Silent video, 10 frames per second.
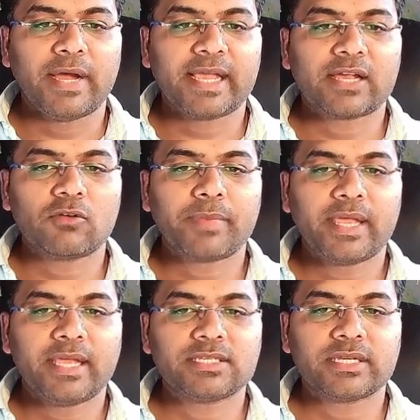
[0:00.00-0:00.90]
My Account
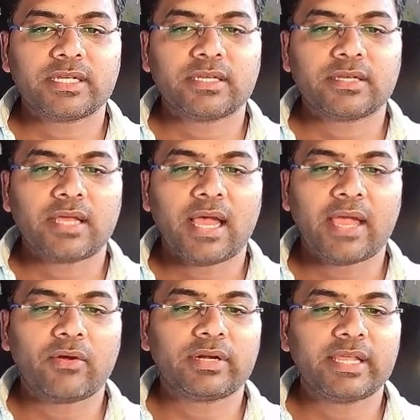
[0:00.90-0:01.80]
page,
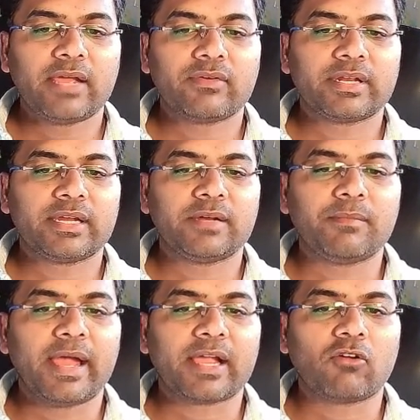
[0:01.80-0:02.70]
I already have
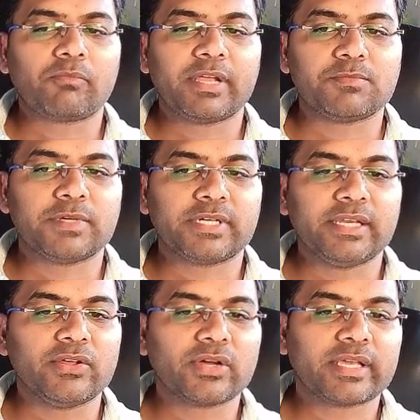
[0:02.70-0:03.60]
created My Account page, but
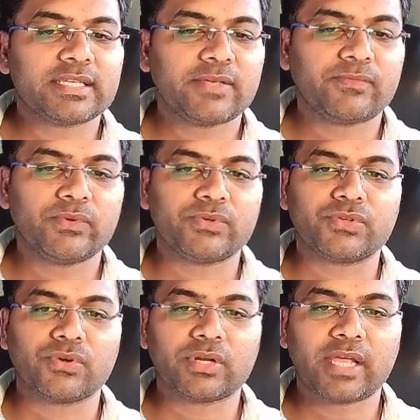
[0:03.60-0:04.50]
in your case, if you
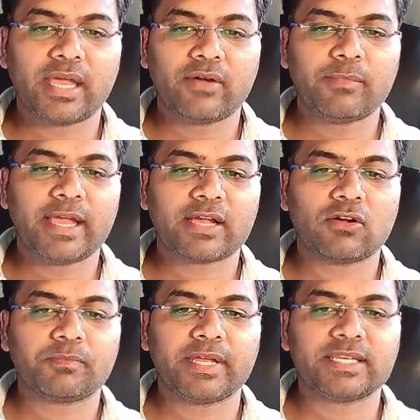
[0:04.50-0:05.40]
don't have My
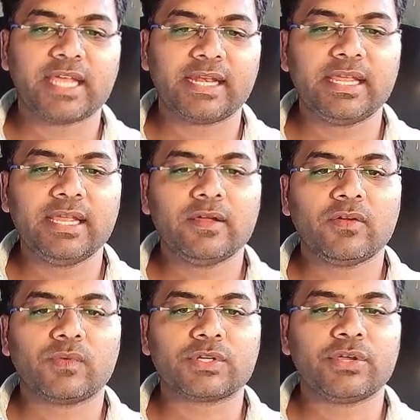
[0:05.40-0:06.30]
Account page handy,
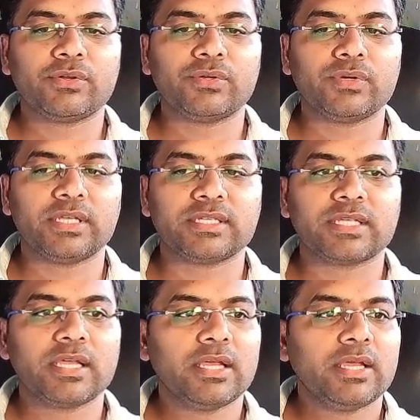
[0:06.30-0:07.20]
what you have to do
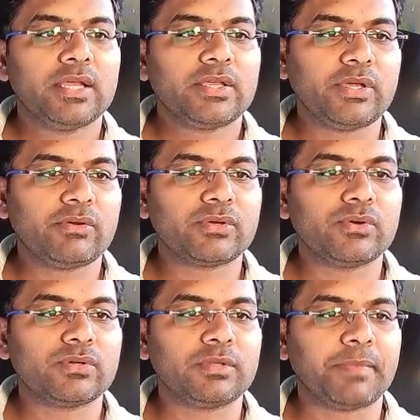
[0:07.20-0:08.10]
is you have to
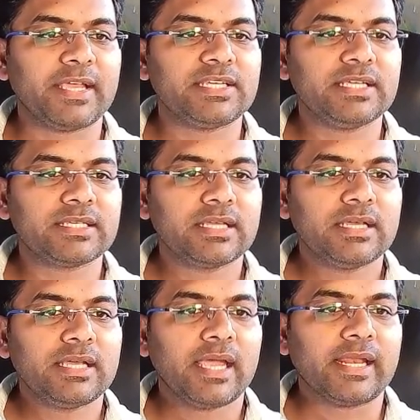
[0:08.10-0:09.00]
go to the pages
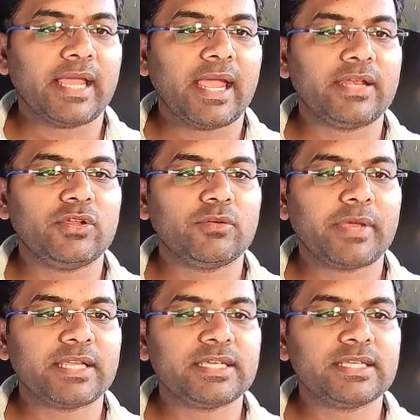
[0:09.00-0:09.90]
and add new
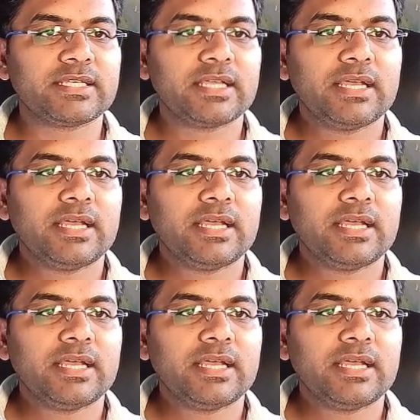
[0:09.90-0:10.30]
pages,